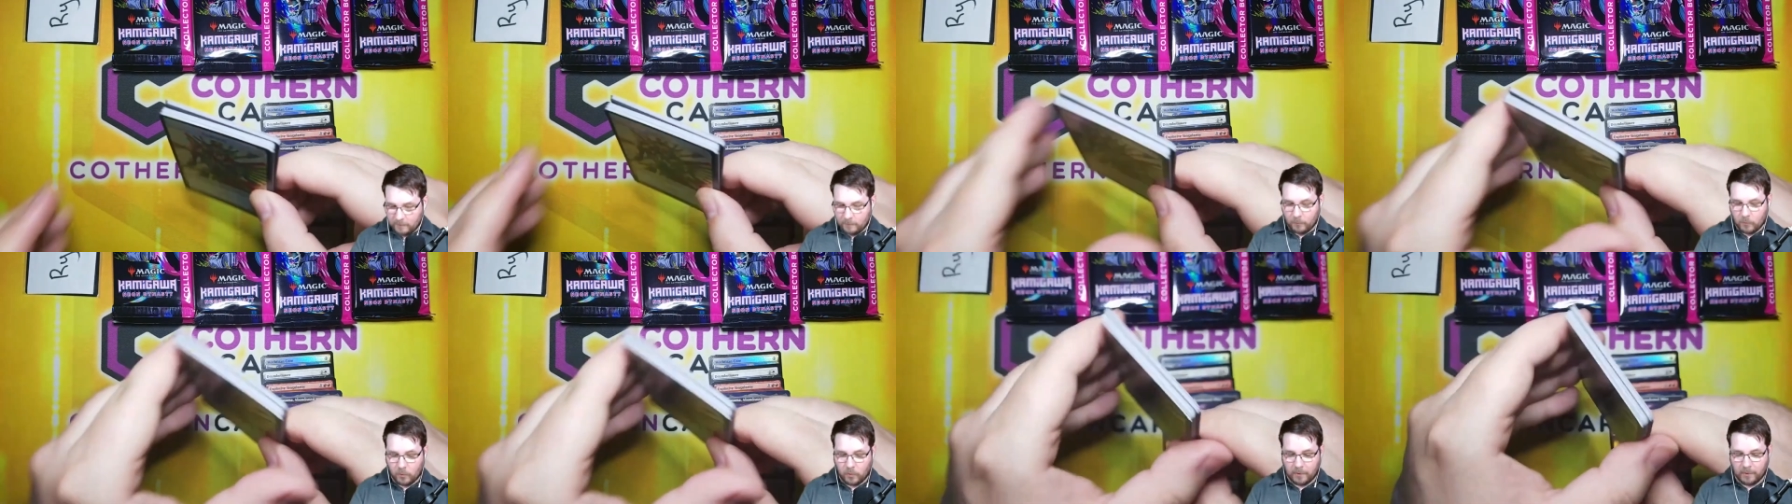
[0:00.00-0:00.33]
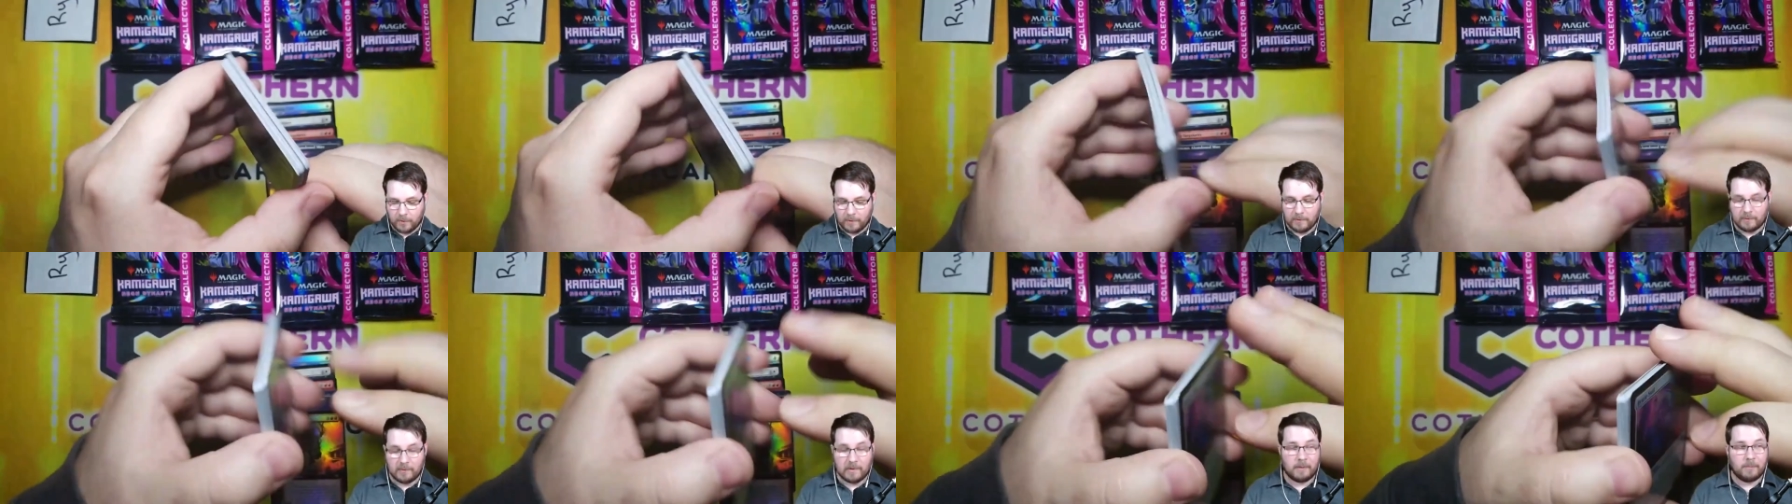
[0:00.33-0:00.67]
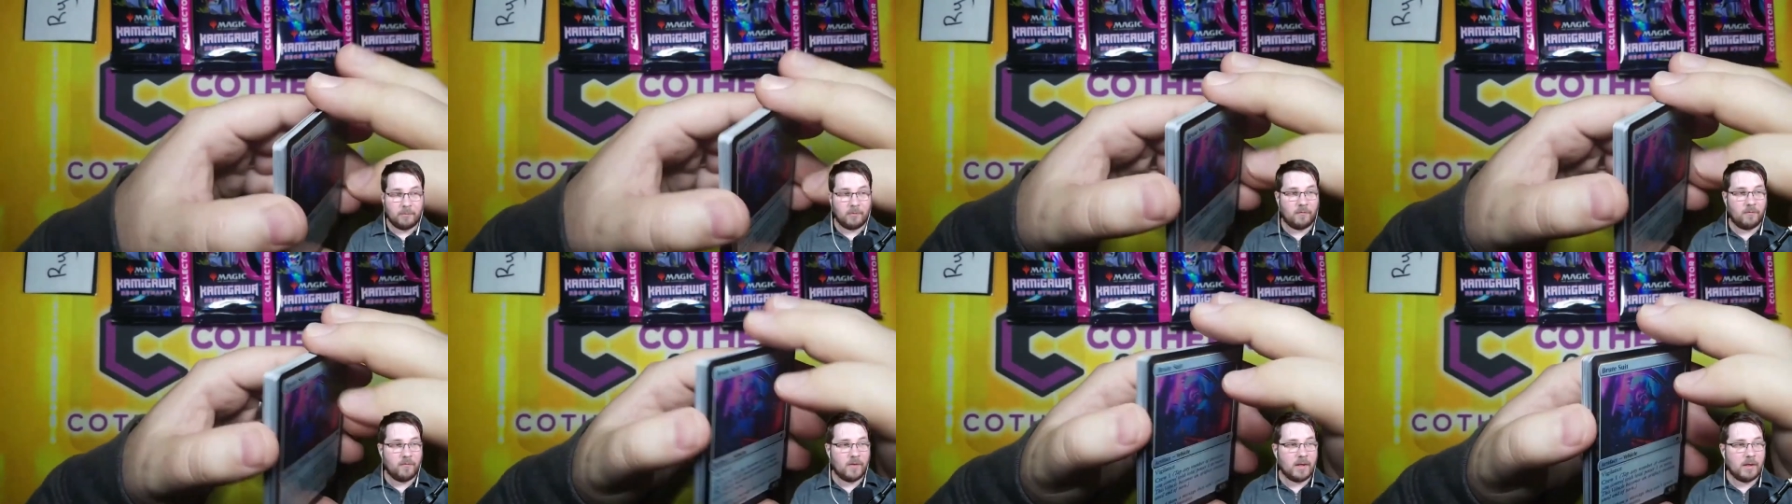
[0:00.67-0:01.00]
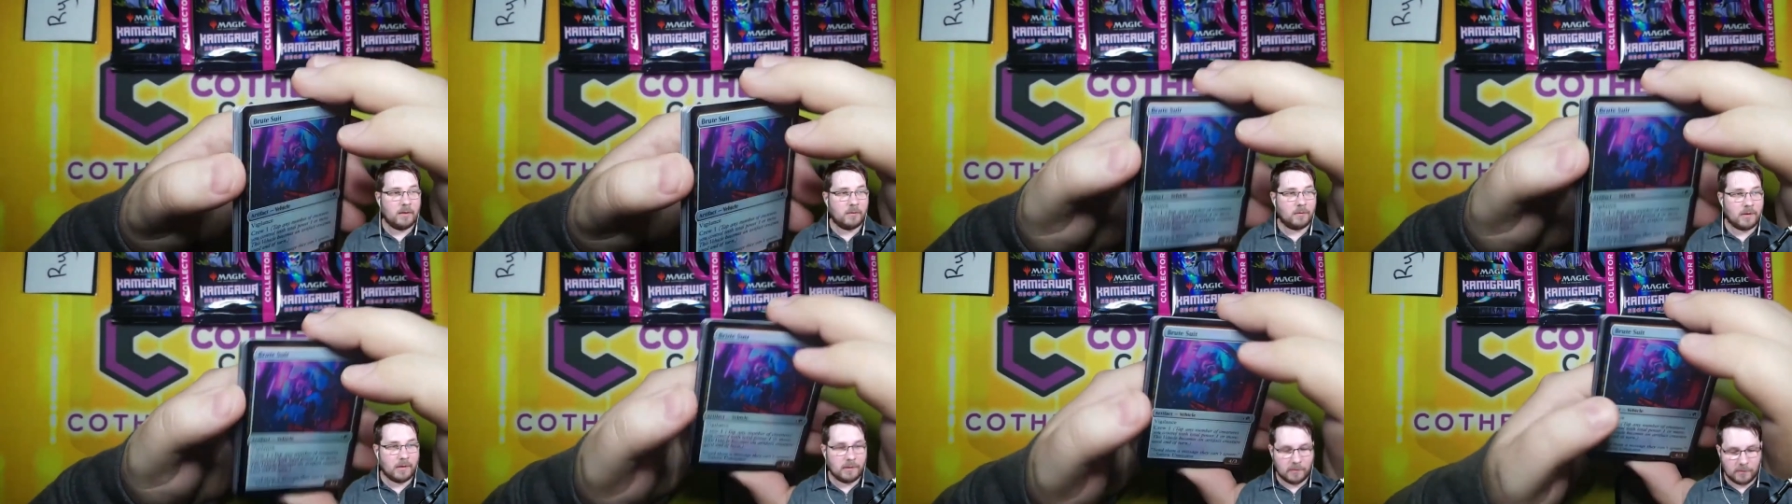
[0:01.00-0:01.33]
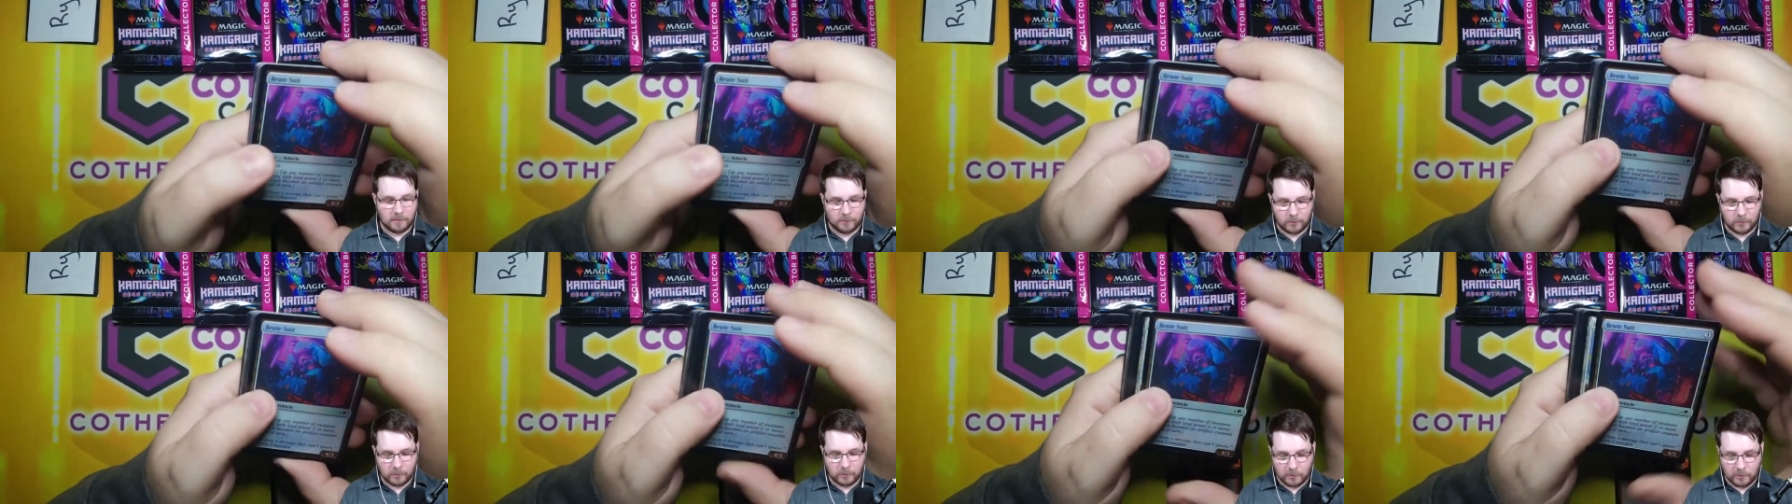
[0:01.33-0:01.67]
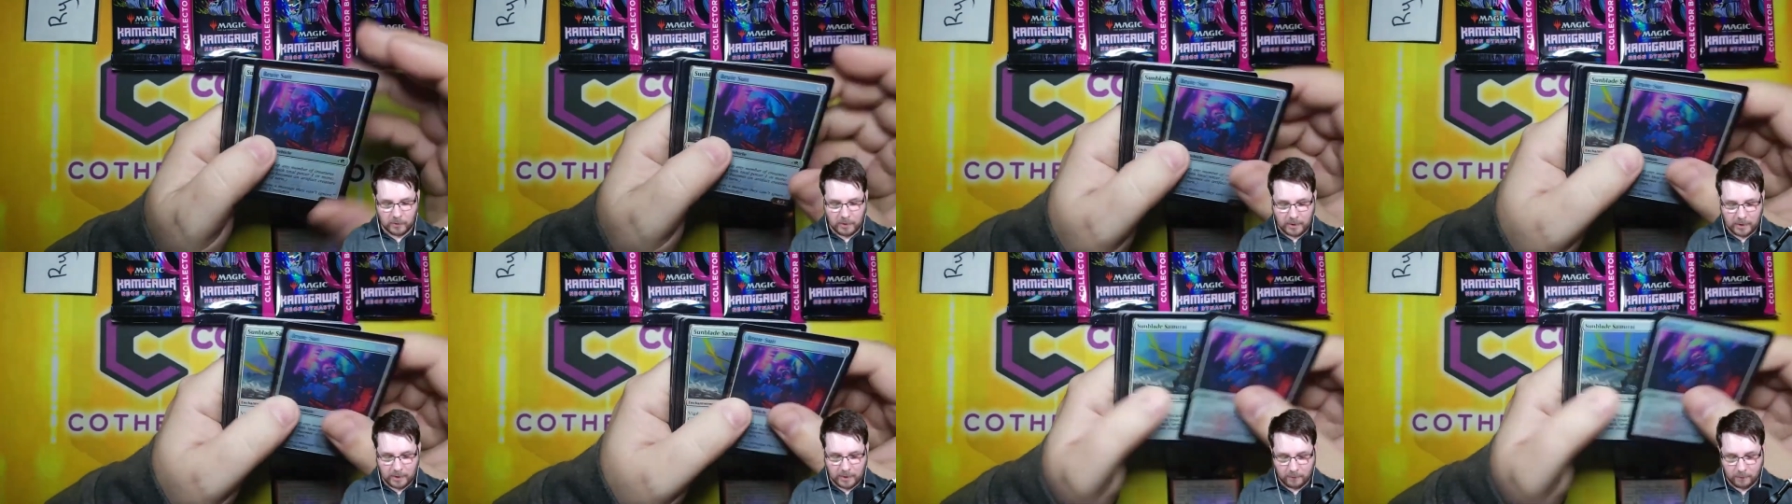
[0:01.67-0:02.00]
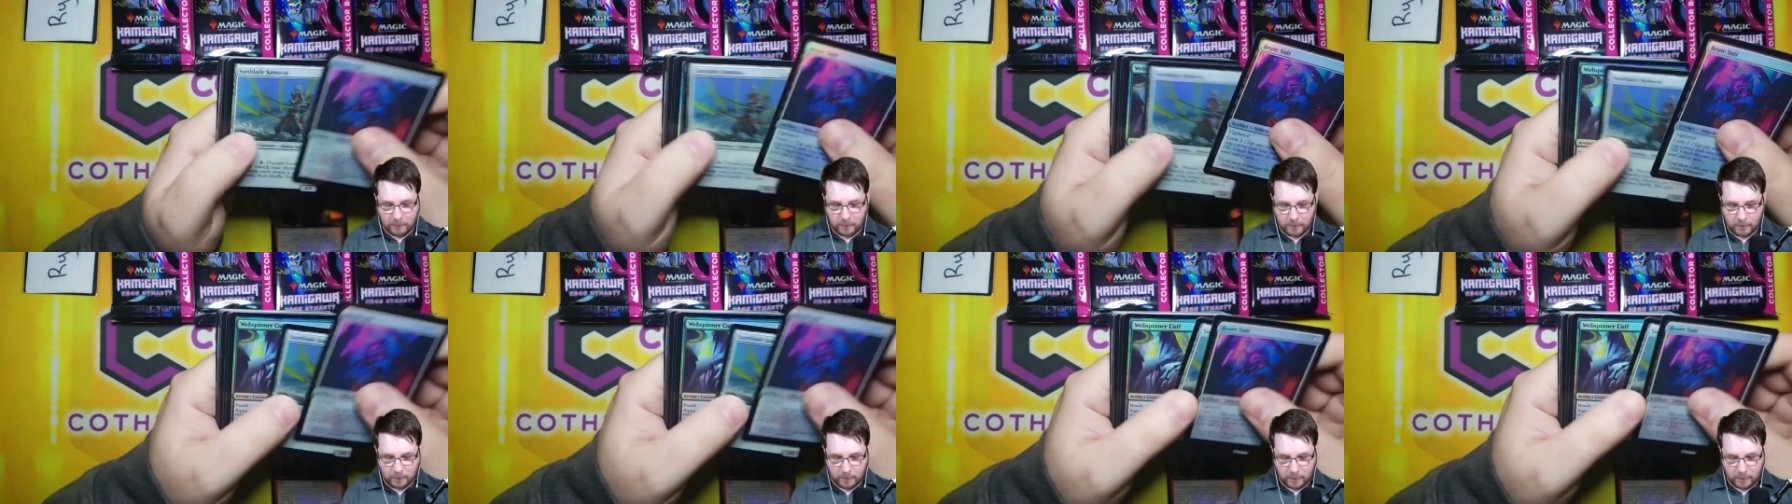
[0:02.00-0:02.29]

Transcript: more of these types of videos, hit subscribe.